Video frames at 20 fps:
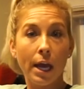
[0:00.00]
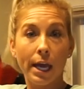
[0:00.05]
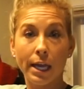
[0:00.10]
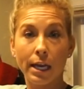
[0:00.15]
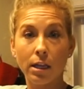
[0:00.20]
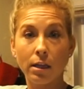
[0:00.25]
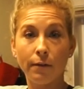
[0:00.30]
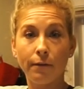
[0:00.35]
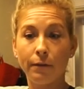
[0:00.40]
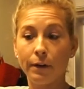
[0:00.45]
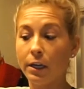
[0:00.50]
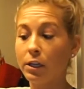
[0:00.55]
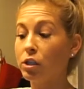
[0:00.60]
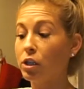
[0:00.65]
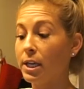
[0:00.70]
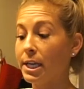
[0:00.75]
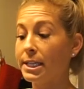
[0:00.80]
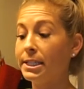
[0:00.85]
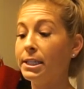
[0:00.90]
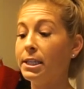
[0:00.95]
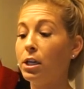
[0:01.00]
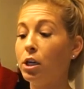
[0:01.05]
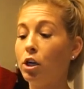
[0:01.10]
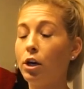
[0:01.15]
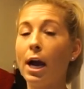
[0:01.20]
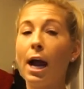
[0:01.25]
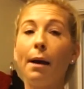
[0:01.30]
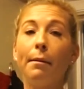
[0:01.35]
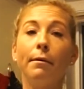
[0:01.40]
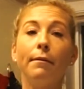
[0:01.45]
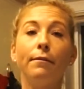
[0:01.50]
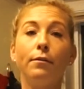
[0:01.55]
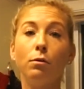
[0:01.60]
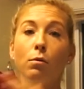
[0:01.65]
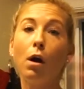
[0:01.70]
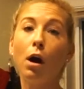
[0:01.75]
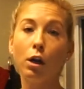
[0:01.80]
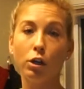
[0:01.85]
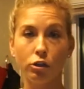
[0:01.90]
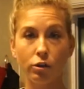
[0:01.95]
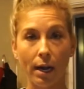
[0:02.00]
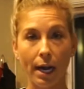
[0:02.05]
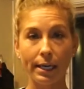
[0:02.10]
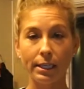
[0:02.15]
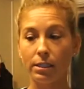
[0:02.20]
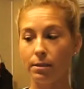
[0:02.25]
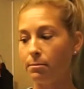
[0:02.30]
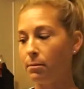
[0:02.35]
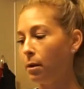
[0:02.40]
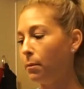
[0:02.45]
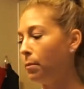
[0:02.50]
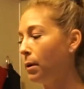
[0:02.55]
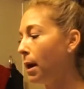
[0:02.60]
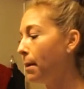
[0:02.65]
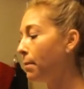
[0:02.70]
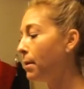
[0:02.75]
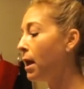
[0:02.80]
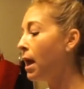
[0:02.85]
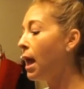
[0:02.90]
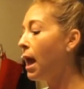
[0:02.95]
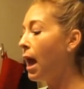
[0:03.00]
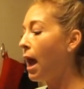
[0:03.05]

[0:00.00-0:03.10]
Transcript: it in the fridge and easy to grab if you are trying to meal prep.